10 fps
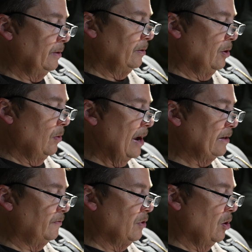no
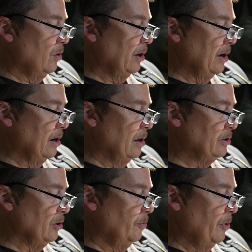active code again on
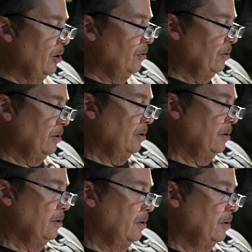turbo.
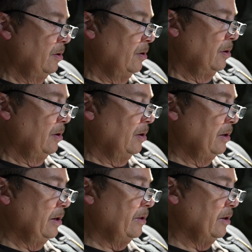He
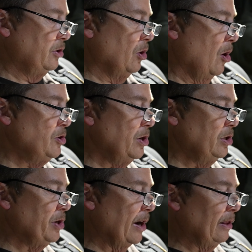did the charging
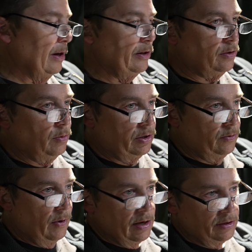checklist, which
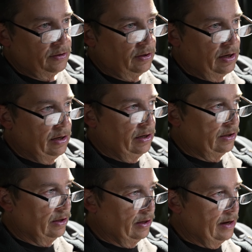was he
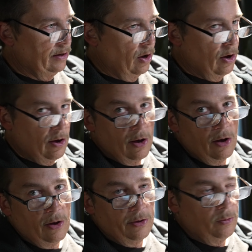cleaned
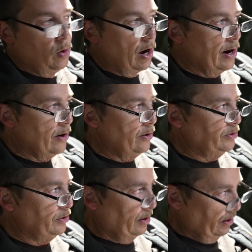all the
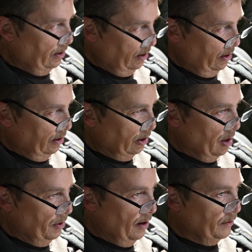wires
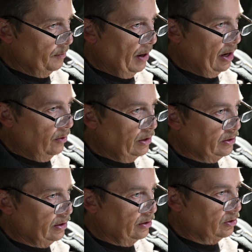coming off the batteries
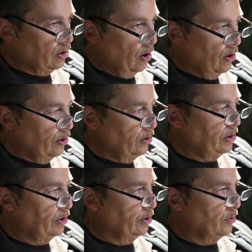to the starter,
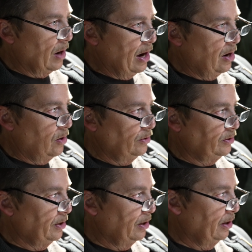to the
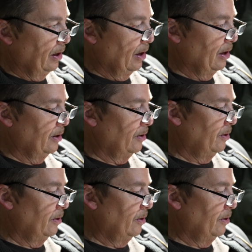grounds, to